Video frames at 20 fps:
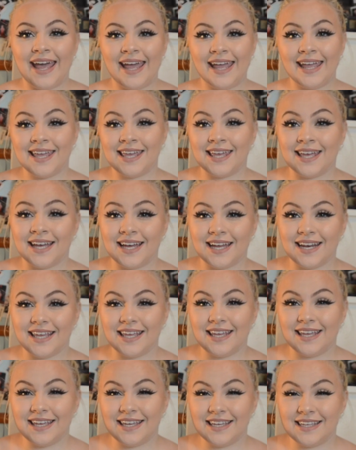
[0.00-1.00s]
Hey
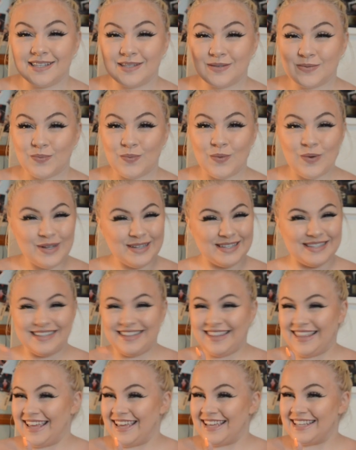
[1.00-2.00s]
guys, what is
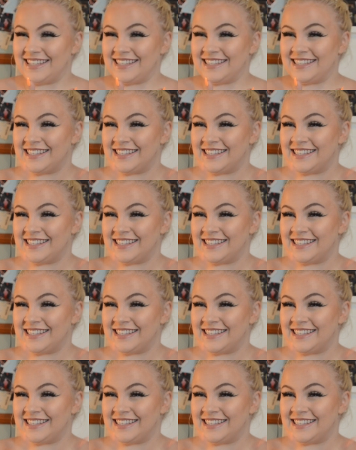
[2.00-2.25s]
this?